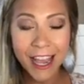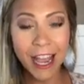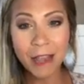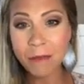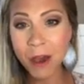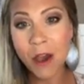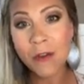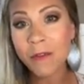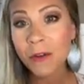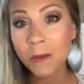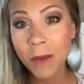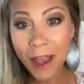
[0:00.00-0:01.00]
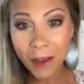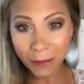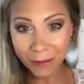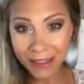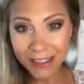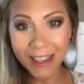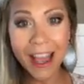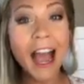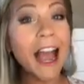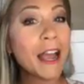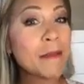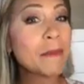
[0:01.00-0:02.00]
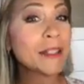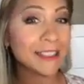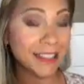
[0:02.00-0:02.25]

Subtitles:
I'm overwhelmed. I'm